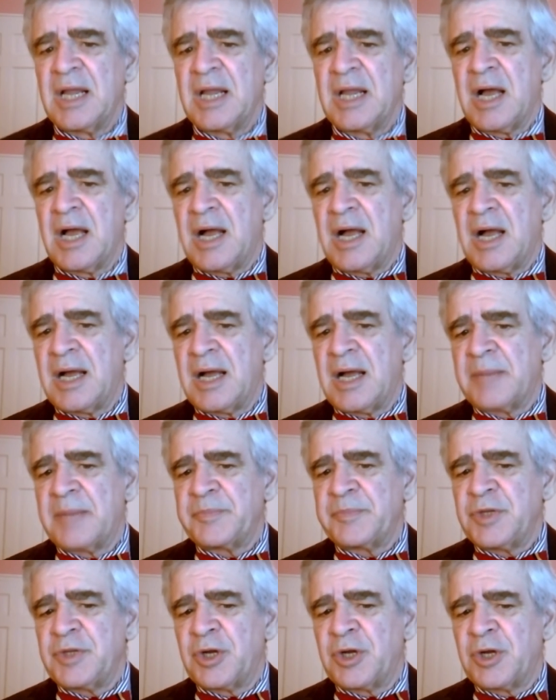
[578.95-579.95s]
uh,
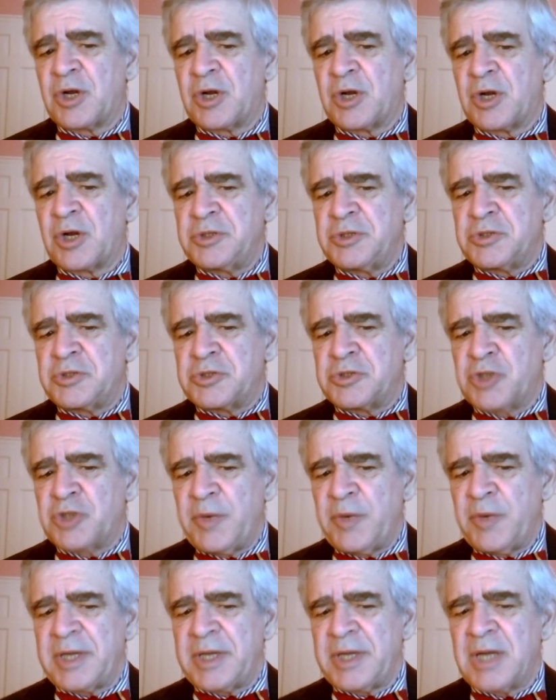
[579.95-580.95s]
you know,
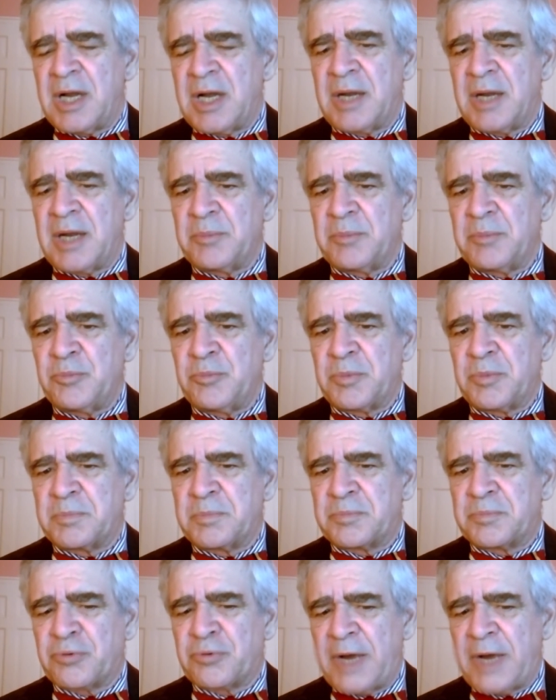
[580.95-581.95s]
doing um,
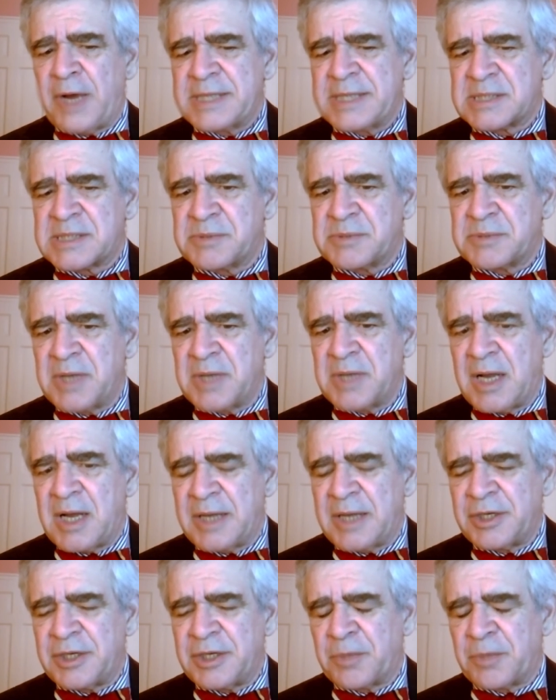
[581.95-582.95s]
price, uh,
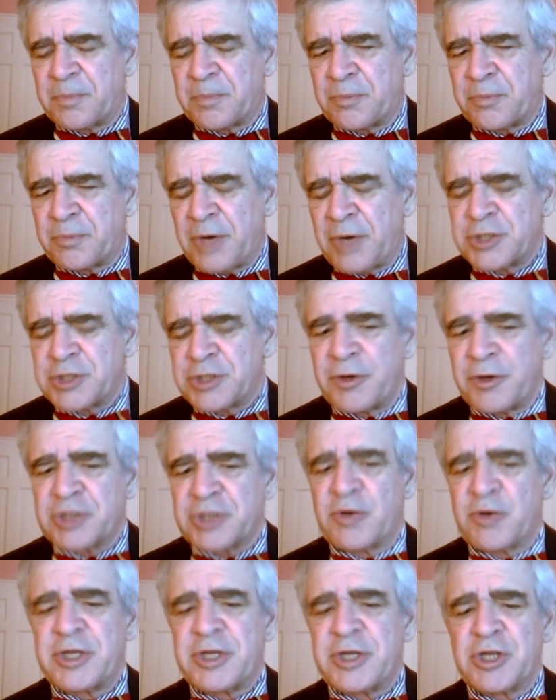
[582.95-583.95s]
you know, price earnings
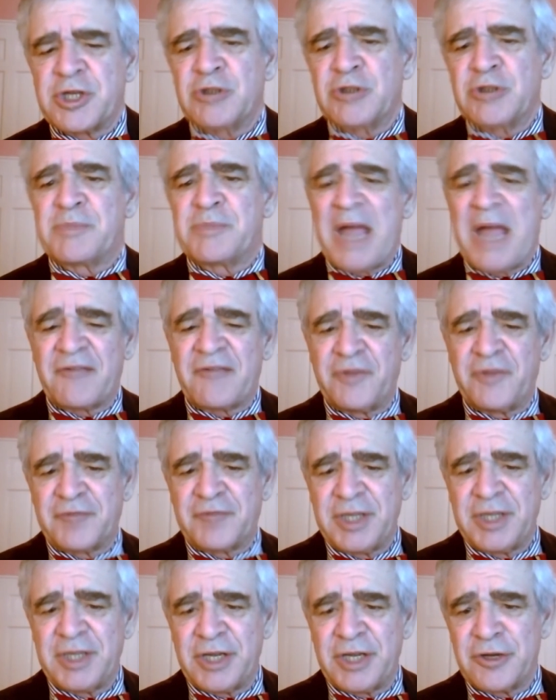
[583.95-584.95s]
ratios back 50
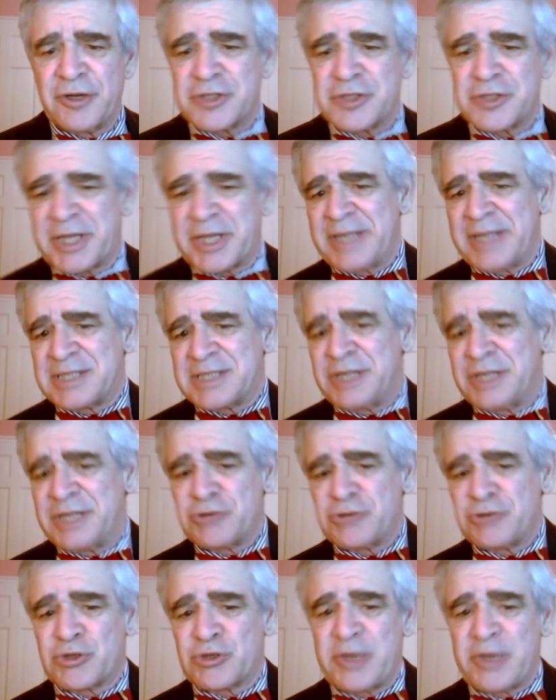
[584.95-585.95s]
years against
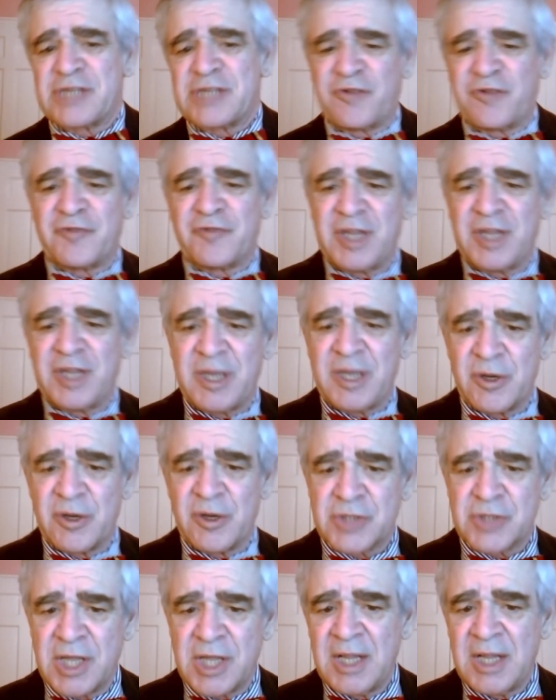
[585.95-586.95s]
interest rates 50
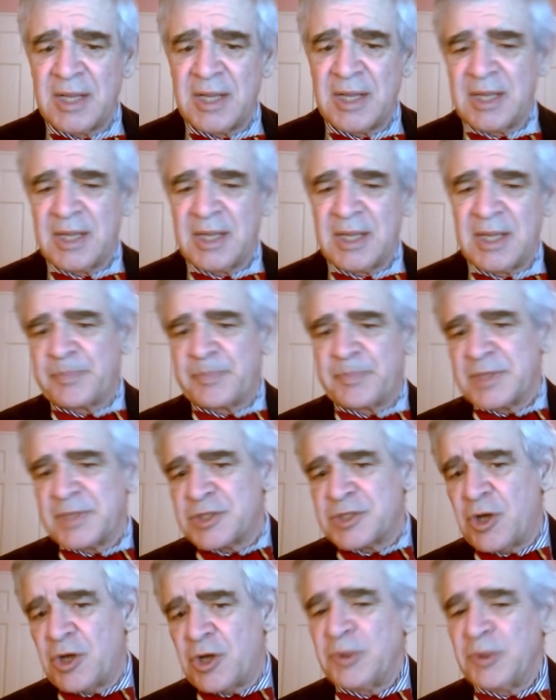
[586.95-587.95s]
years
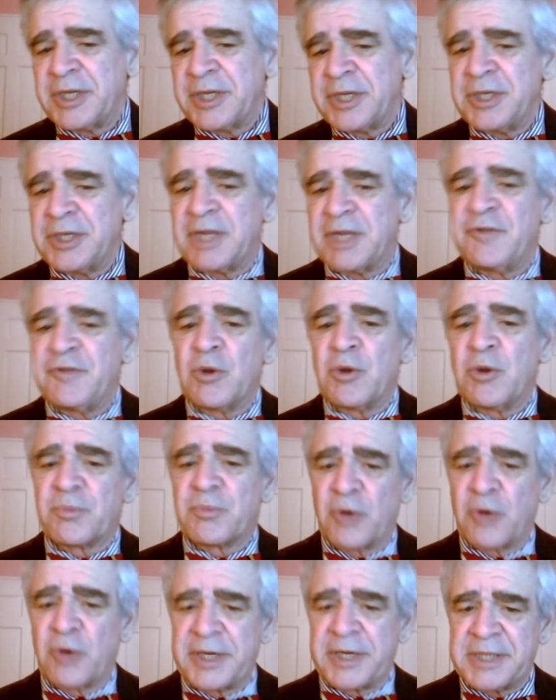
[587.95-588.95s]
is only going to give you a
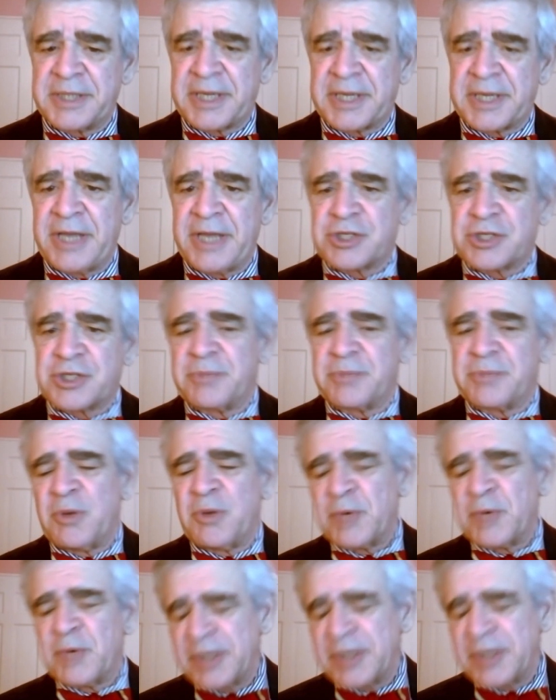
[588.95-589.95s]
broad indication. But
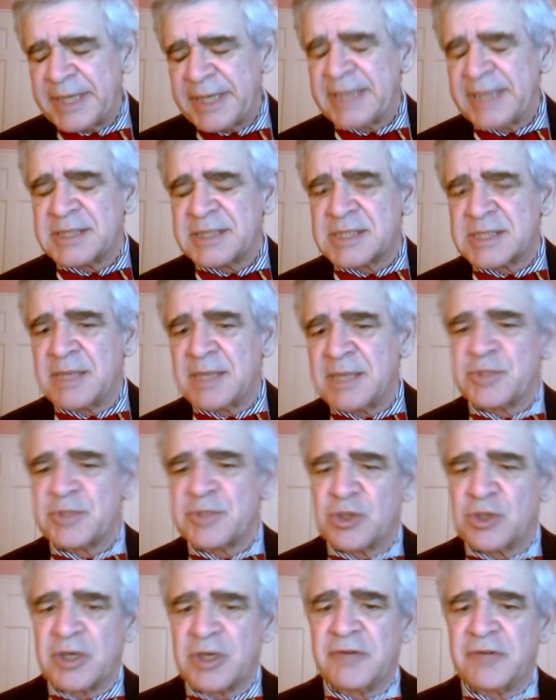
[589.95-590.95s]
we're going to get to some
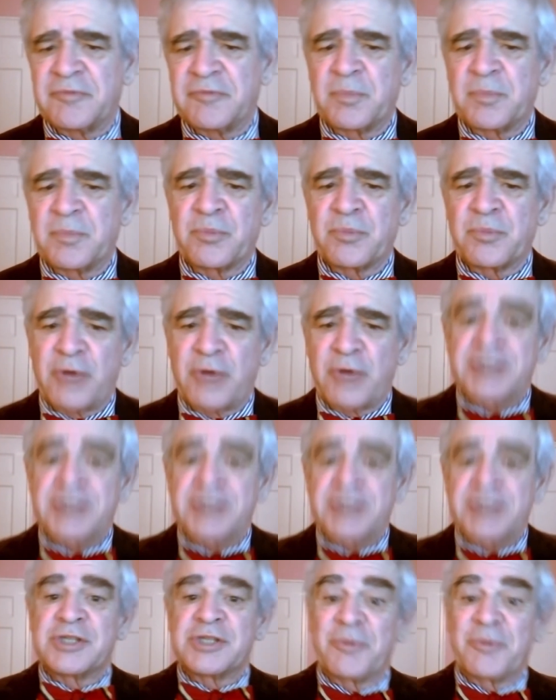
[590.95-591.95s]
sort of
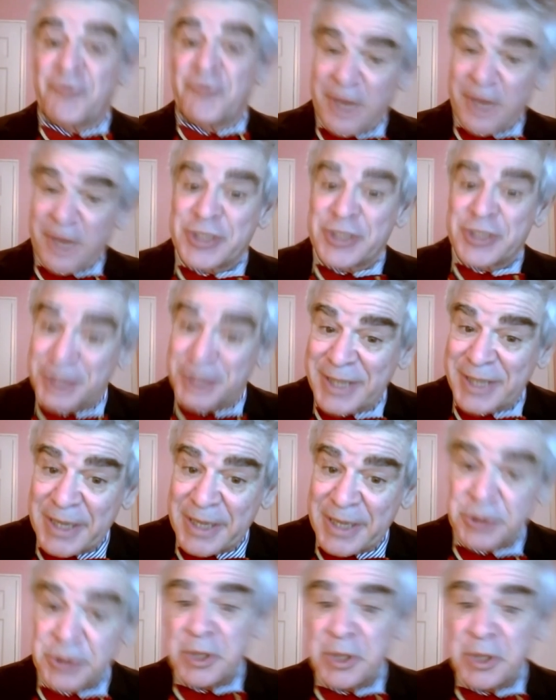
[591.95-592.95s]
price to perfection
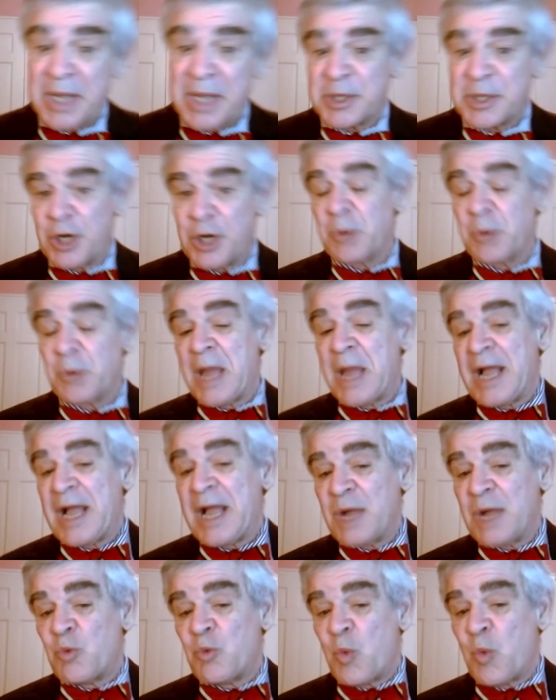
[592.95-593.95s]
again, you know,
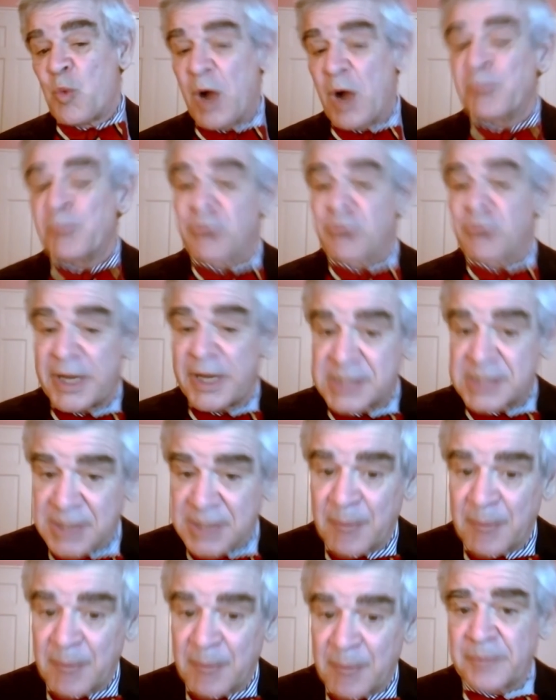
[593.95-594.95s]
mm-hmm. well priced
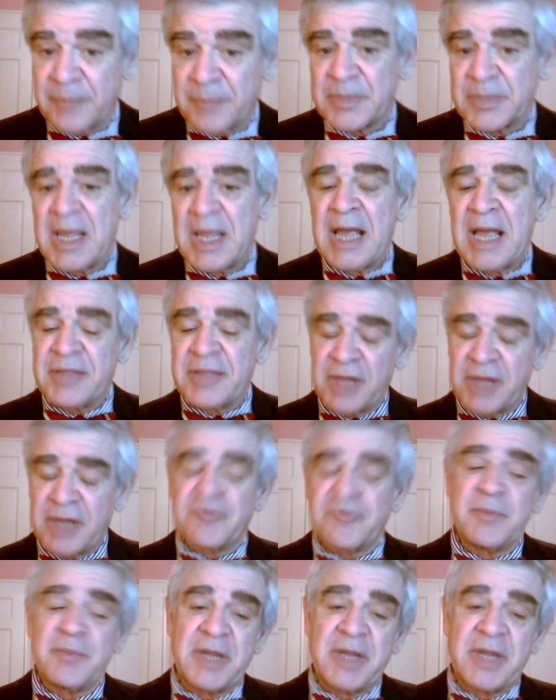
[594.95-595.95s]
number. And then from
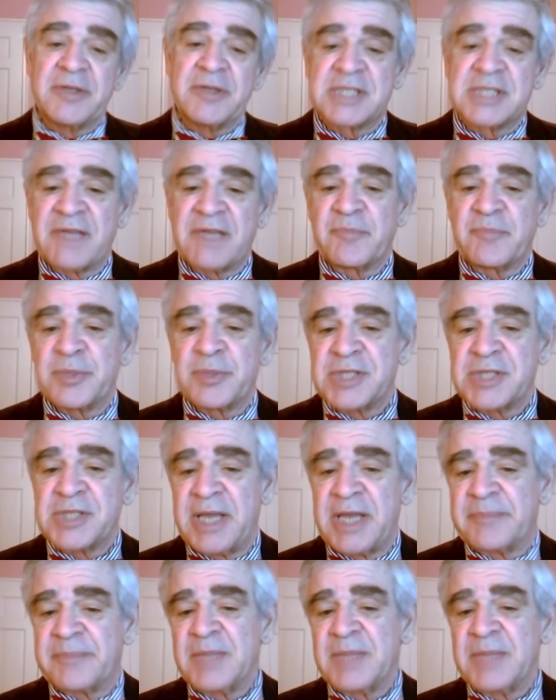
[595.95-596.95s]
there, it's 7%.
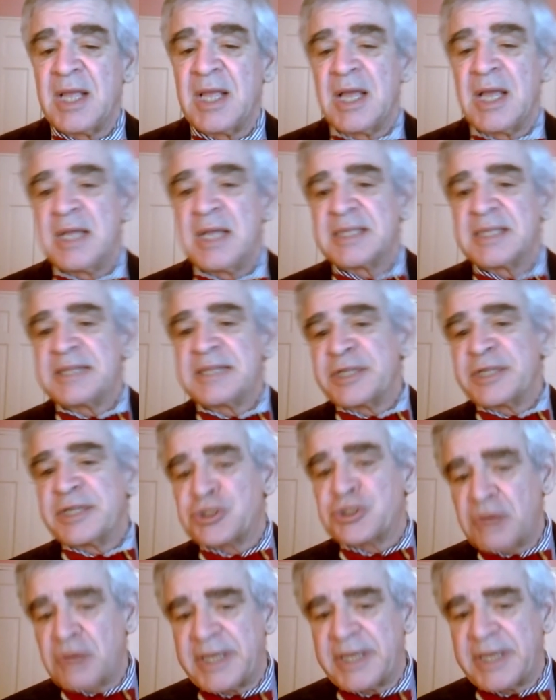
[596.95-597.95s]
The, the
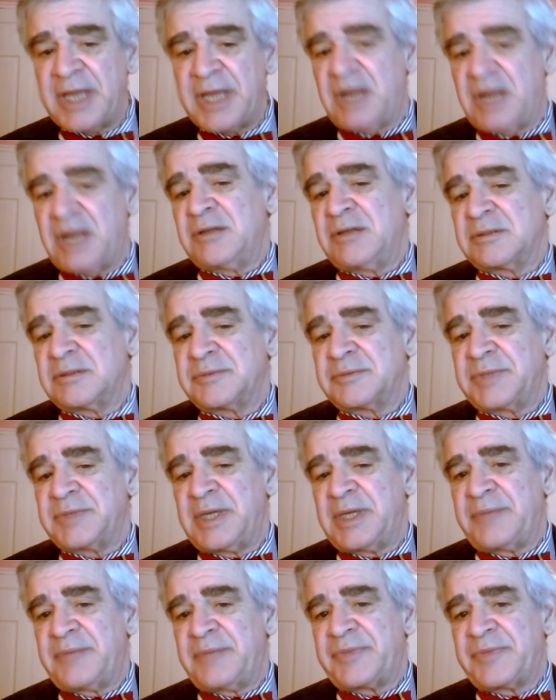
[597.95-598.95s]
trick here
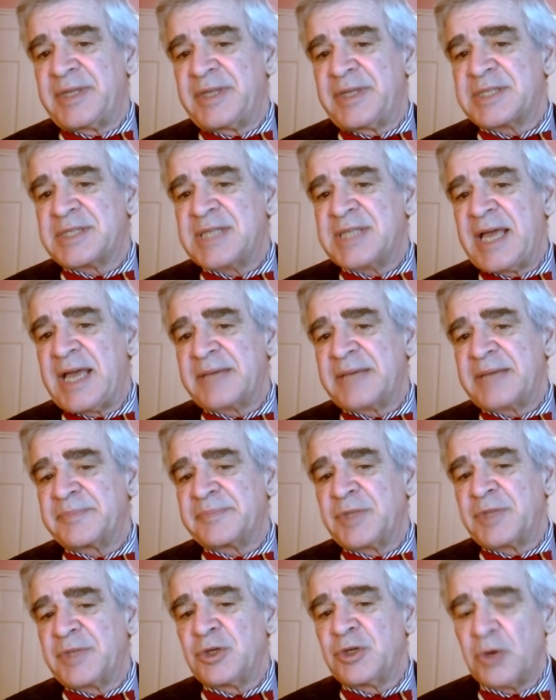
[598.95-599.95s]
is that
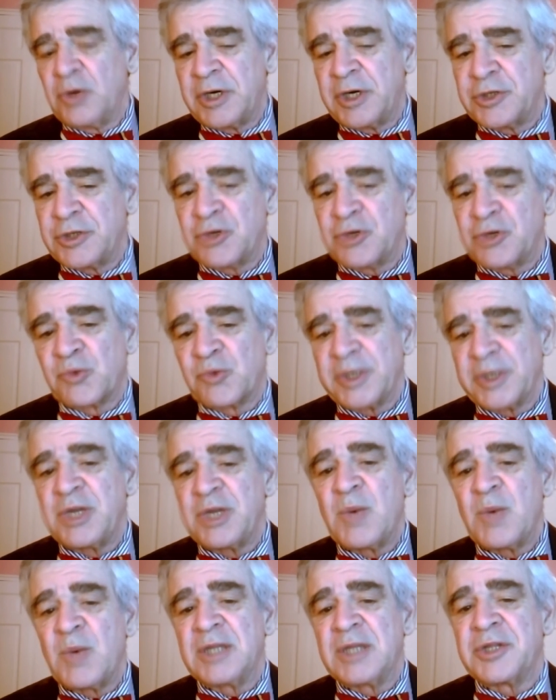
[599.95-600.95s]
in order to do really
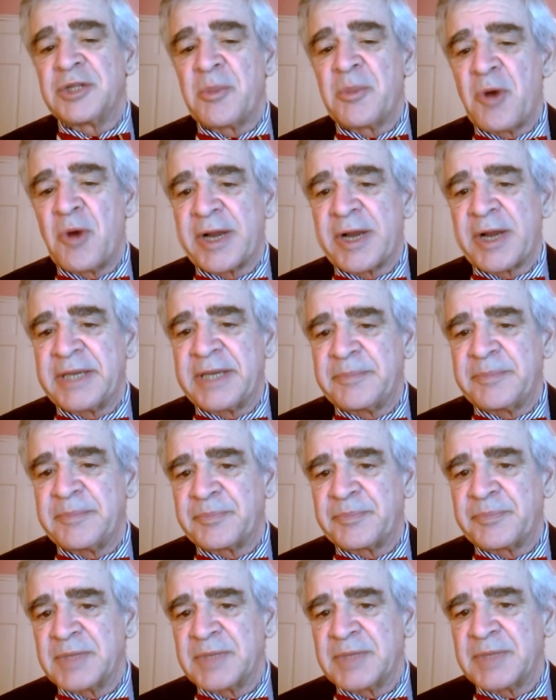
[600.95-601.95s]
well in the market,
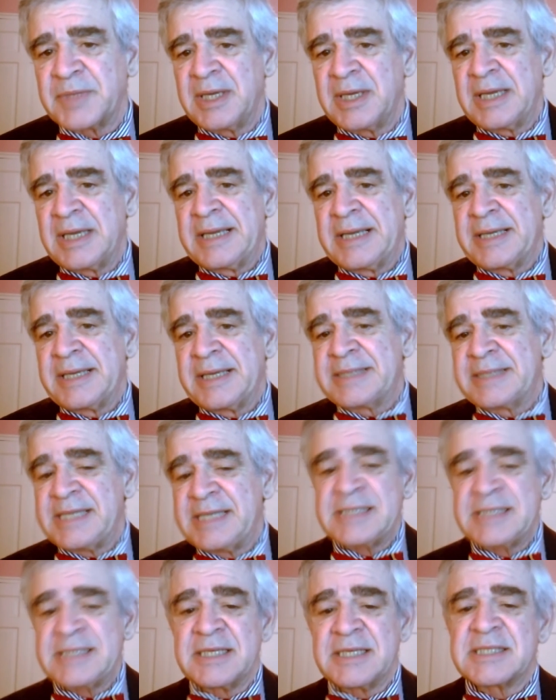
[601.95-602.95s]
it's
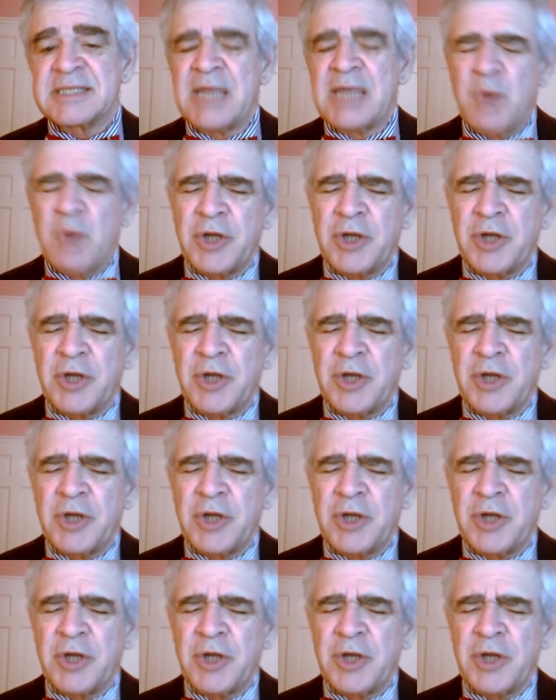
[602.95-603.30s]
easy to say, well, you